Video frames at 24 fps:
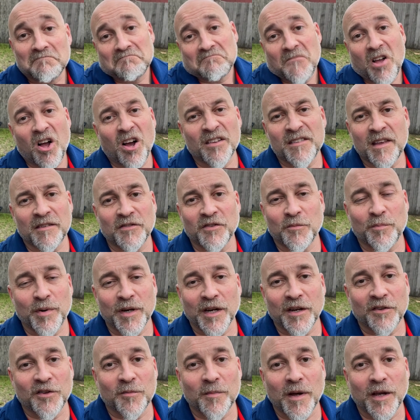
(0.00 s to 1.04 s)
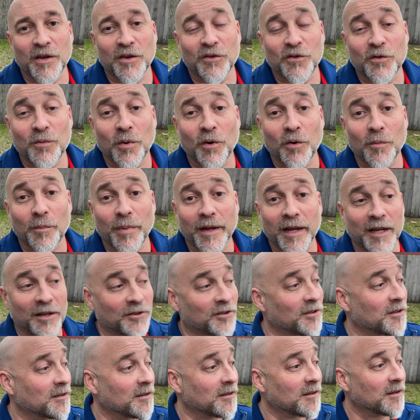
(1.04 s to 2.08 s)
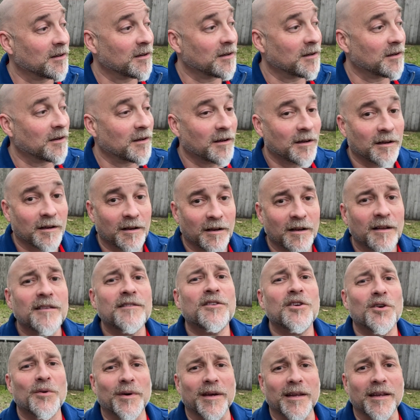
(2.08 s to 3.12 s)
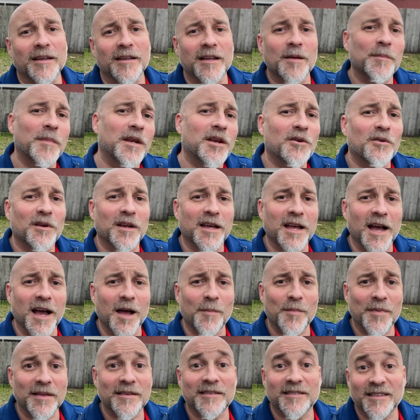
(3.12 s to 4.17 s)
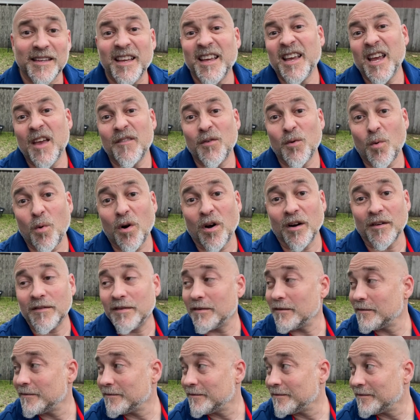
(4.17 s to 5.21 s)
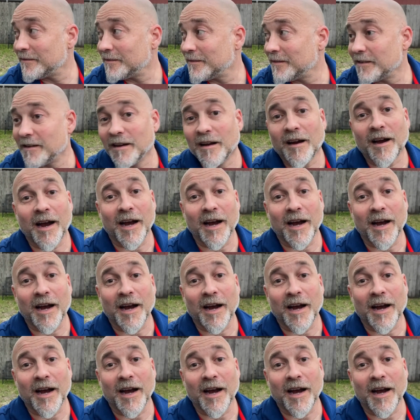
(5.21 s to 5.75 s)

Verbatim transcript: All it does is bring you to my YouTube homepage. Do it. Let me know in the comments if it worked. All